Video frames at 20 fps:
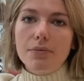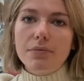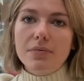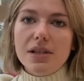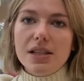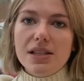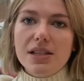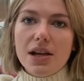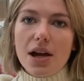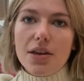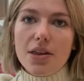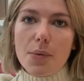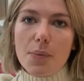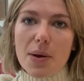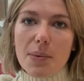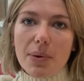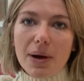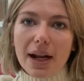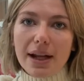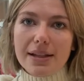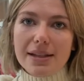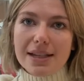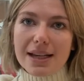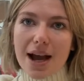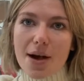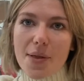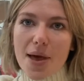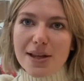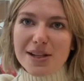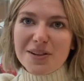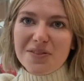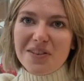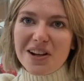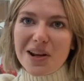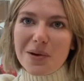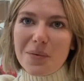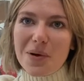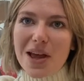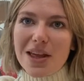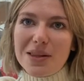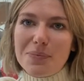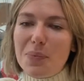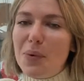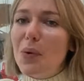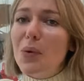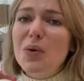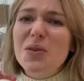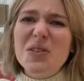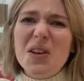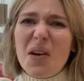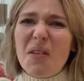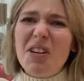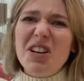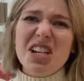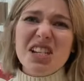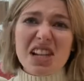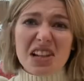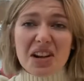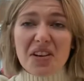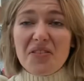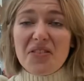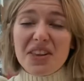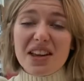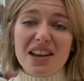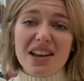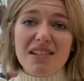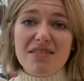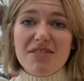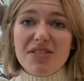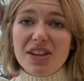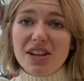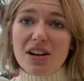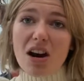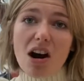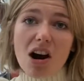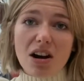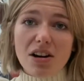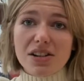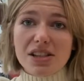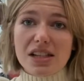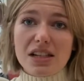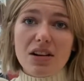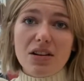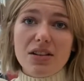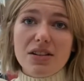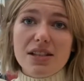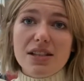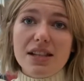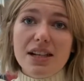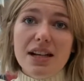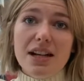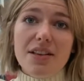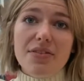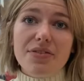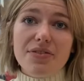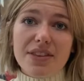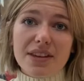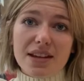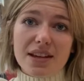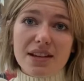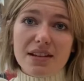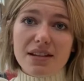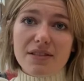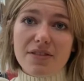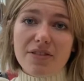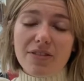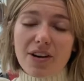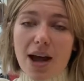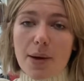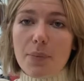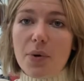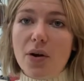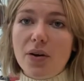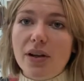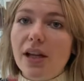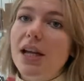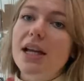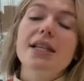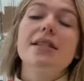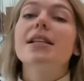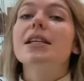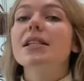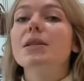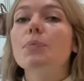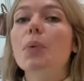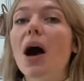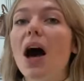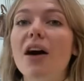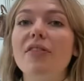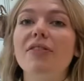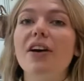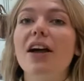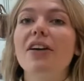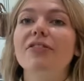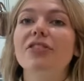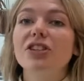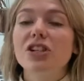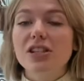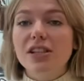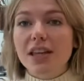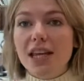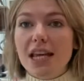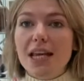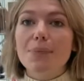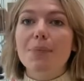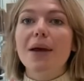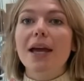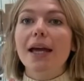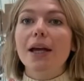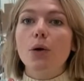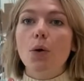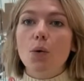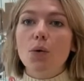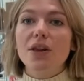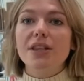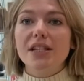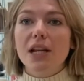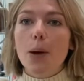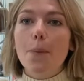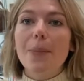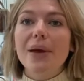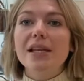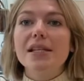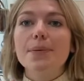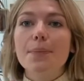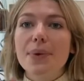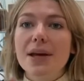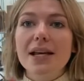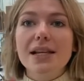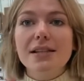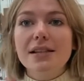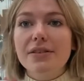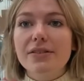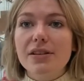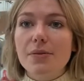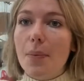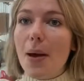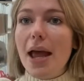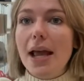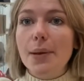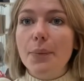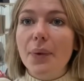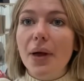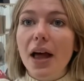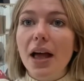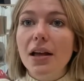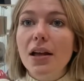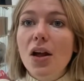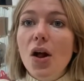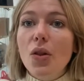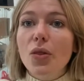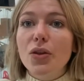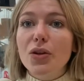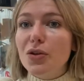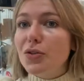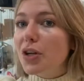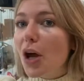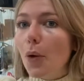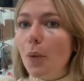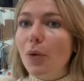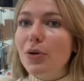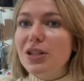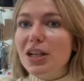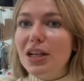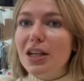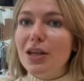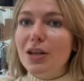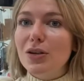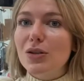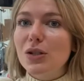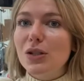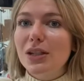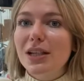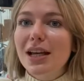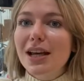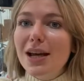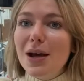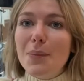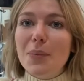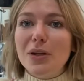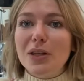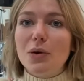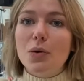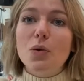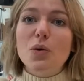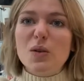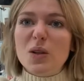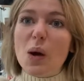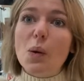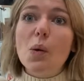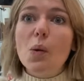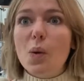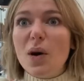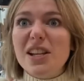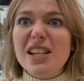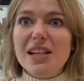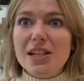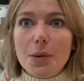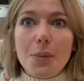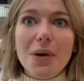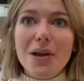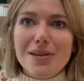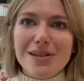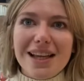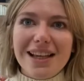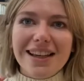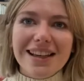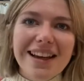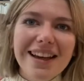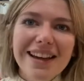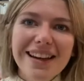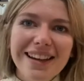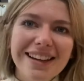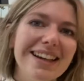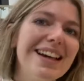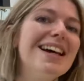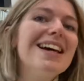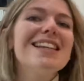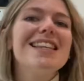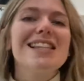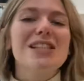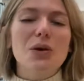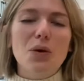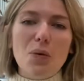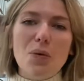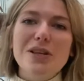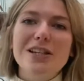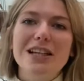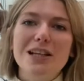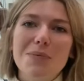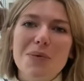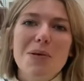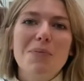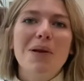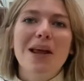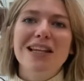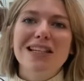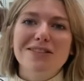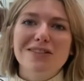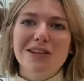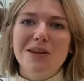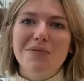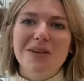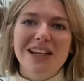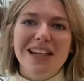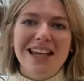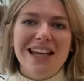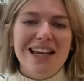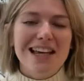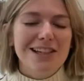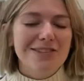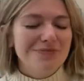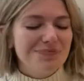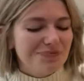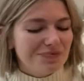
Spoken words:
So there'll be plenty out there to fill it with, but also I just love the card slots, the flat pockets. It's perfect for just keeping all these little bits and pieces of the paper that you don't want to lose, but you also always end up losing. There's always gonna be a place for them in here.